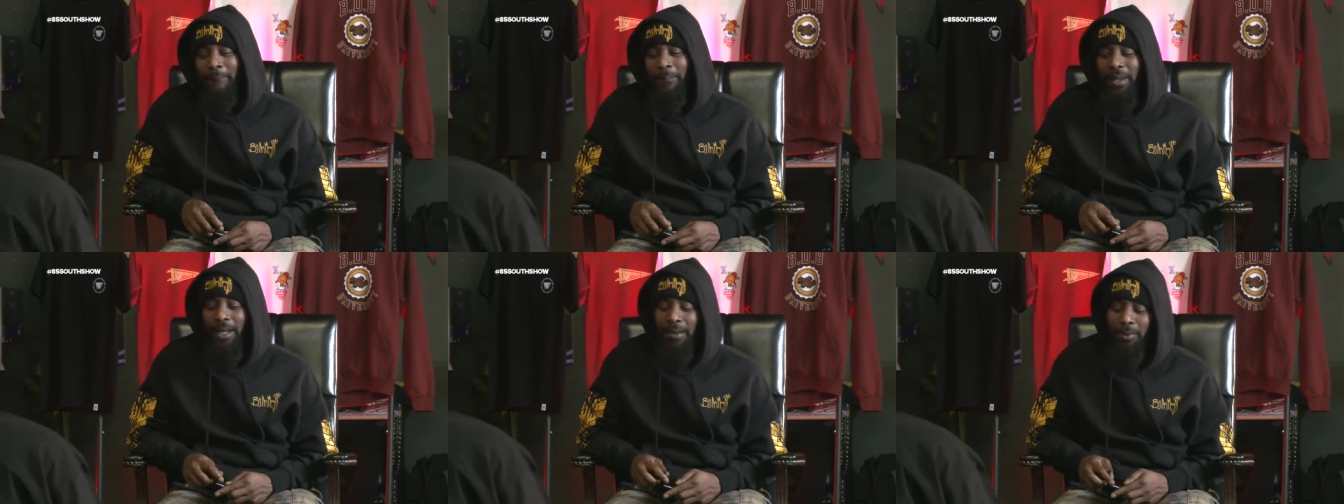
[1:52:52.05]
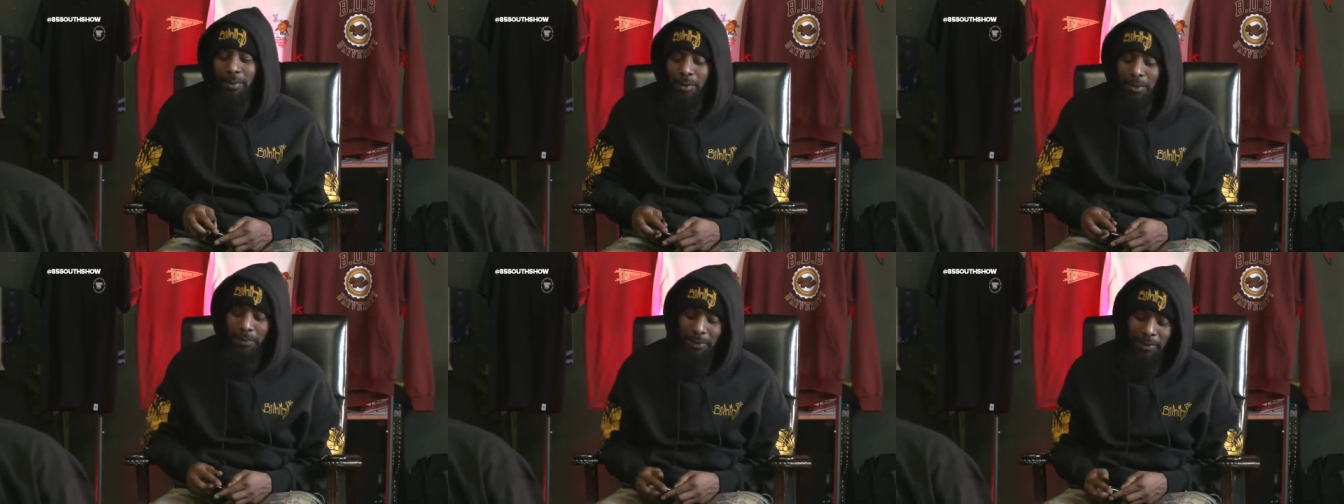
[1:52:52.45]
Nah, but
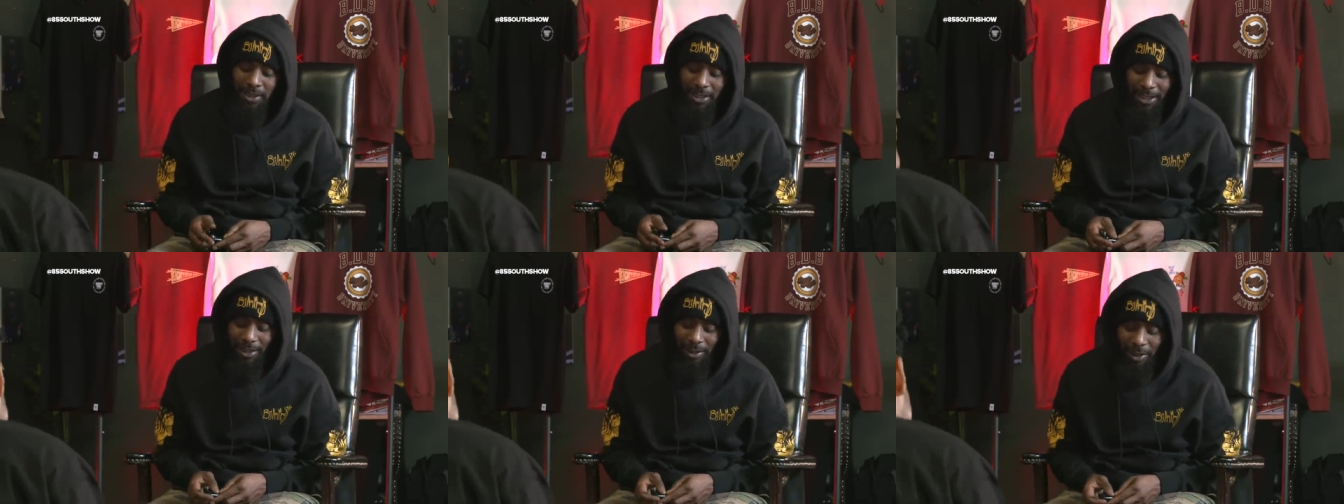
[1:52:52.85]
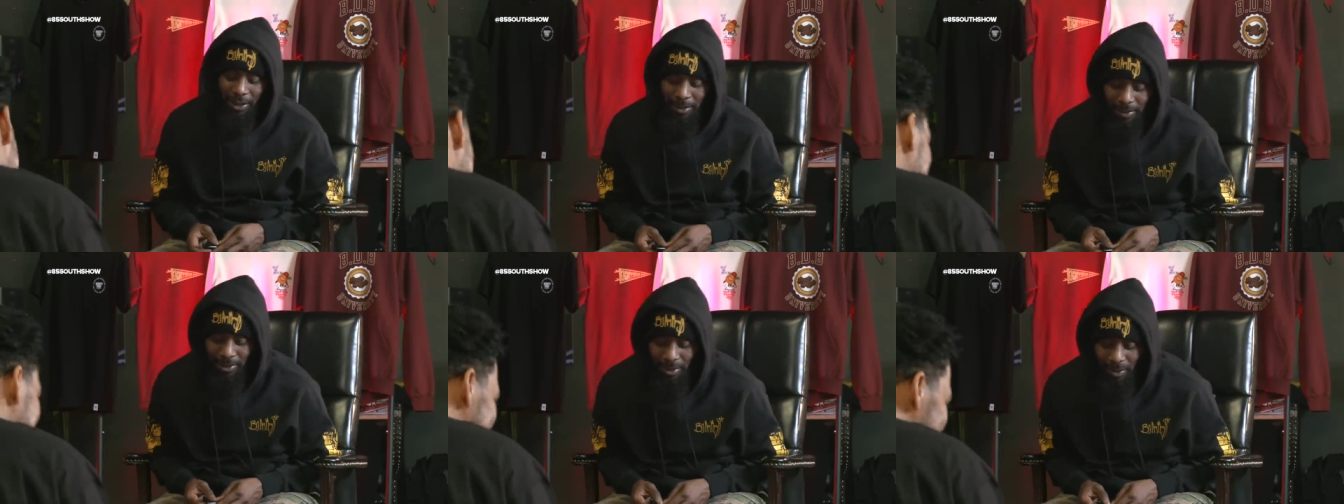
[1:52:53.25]
we appreciate you
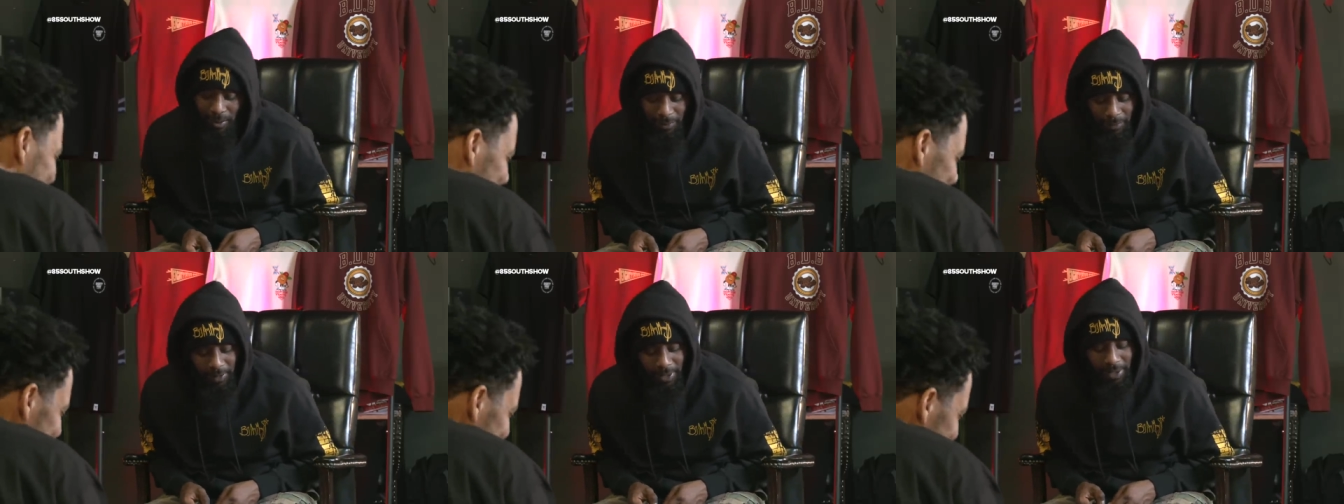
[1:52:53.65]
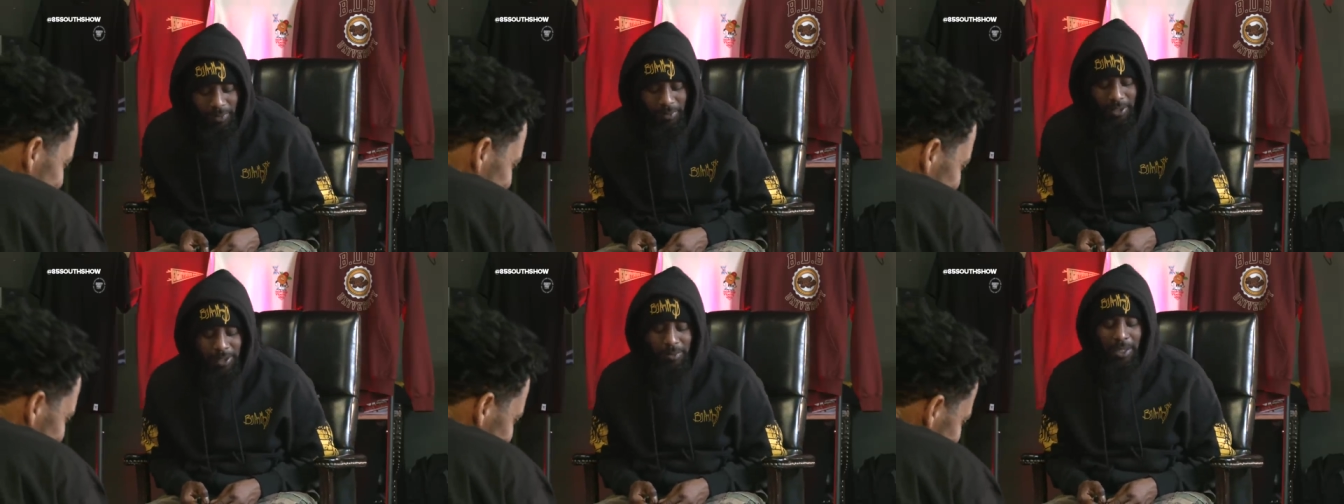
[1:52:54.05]
coming through and fucking
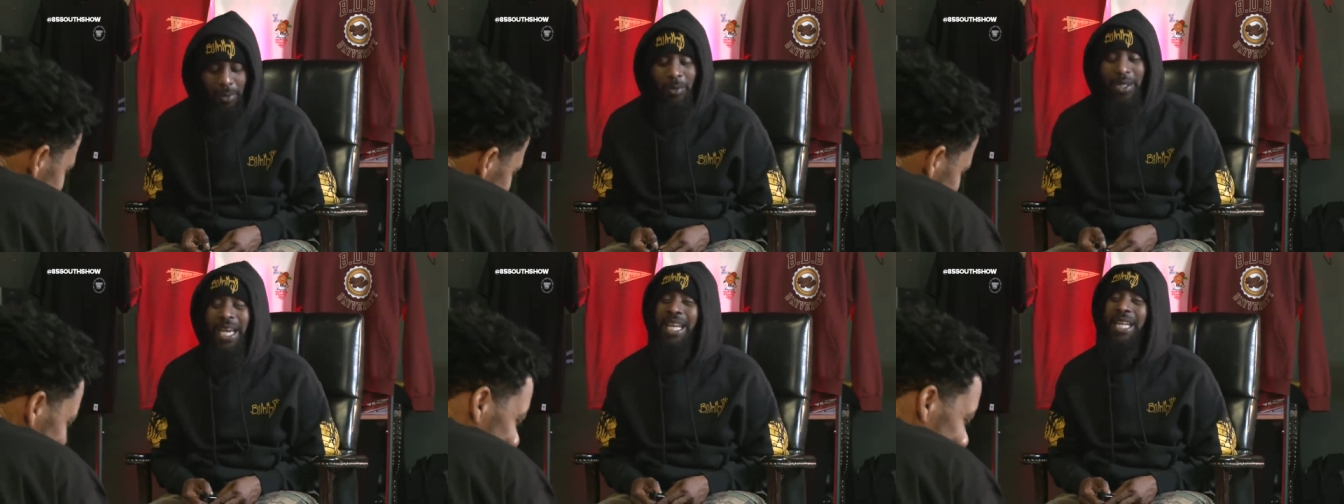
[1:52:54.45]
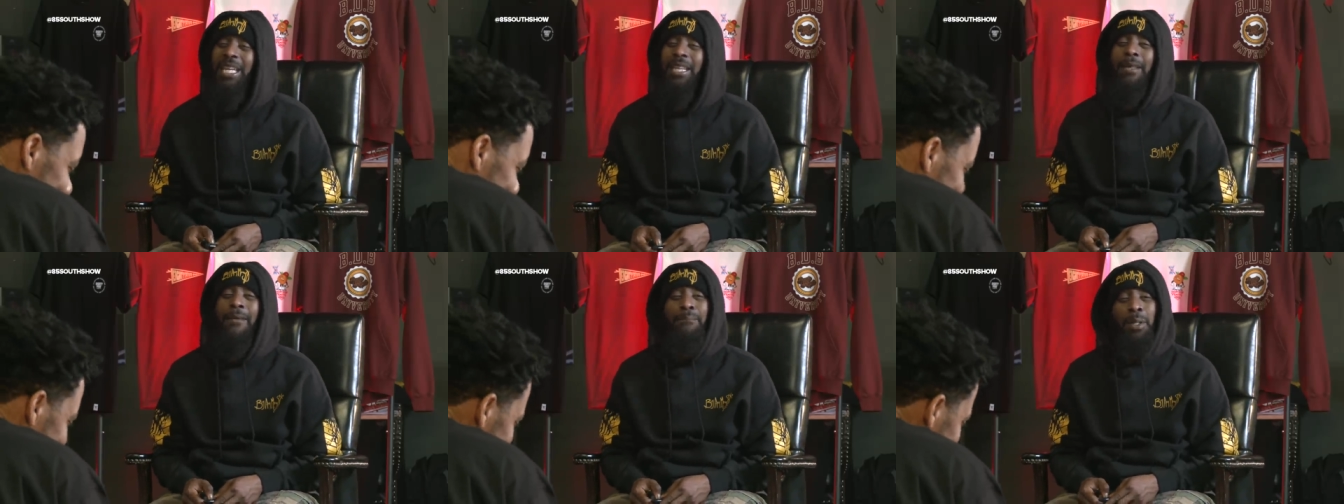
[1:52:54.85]
with us, man. We got to
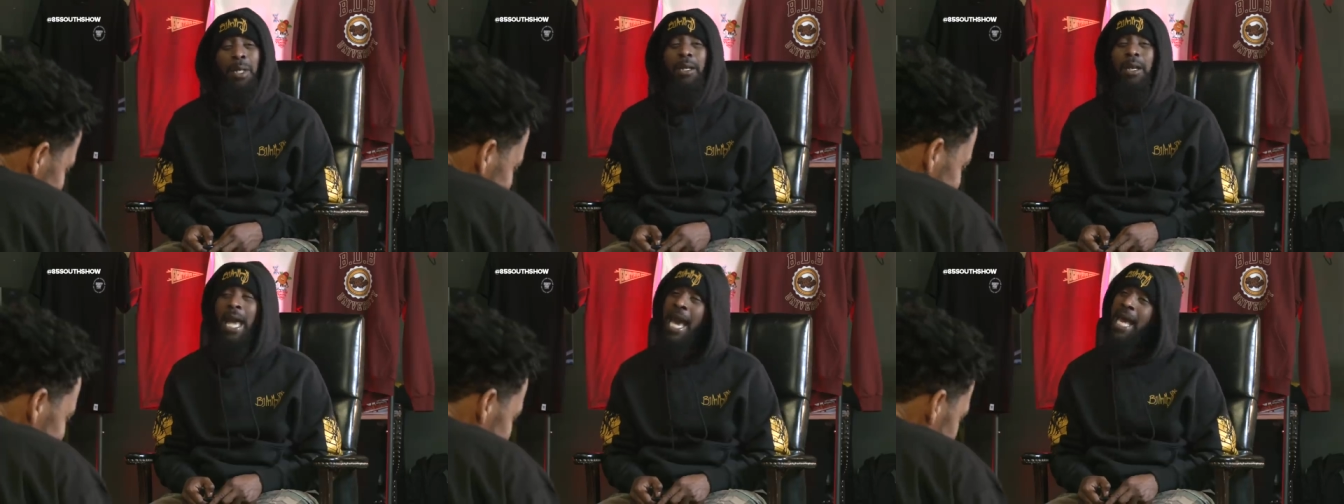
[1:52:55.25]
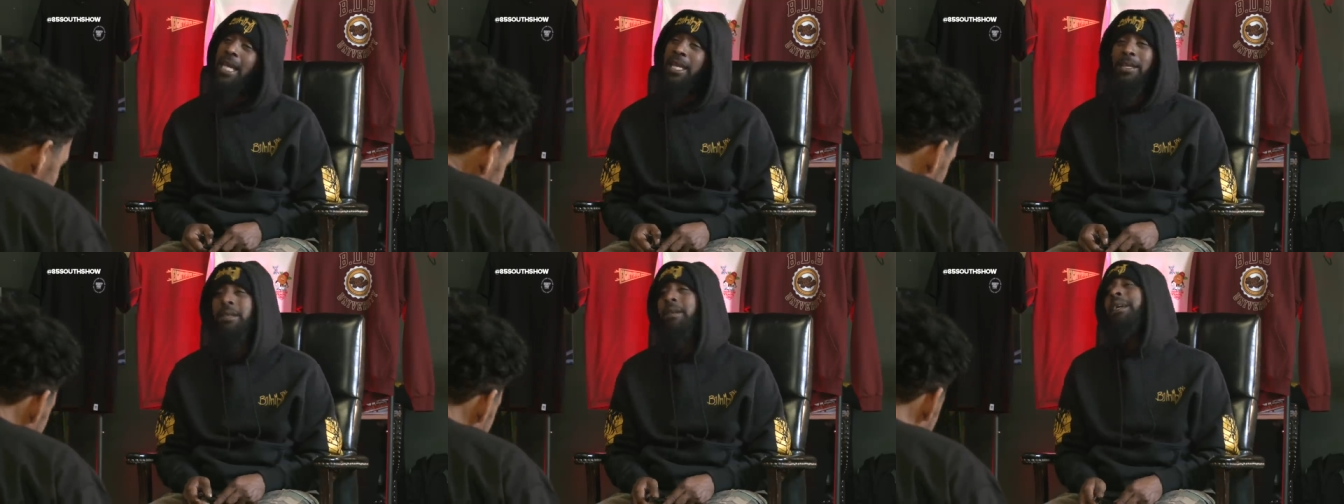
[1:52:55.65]
get the fuck out of here.